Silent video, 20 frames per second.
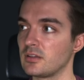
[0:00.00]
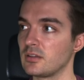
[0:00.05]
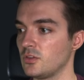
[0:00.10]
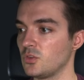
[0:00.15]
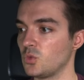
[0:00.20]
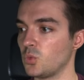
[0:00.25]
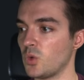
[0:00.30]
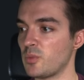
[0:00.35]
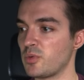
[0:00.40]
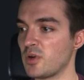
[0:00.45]

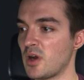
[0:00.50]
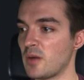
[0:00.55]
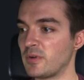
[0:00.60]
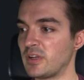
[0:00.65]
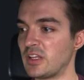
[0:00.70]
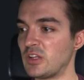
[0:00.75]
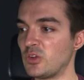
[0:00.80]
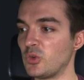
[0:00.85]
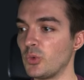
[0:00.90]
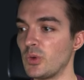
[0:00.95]
So what
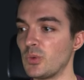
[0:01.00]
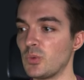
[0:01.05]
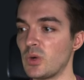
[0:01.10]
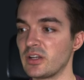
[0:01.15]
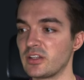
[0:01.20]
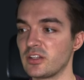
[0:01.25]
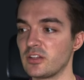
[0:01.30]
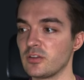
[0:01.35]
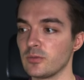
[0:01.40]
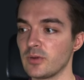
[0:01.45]
property do we
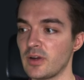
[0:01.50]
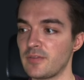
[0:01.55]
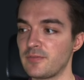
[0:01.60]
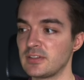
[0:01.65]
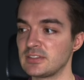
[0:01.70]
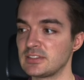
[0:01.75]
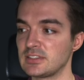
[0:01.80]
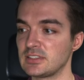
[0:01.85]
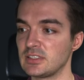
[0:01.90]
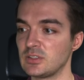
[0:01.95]
want to
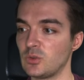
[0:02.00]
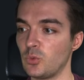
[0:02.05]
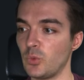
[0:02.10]
reference?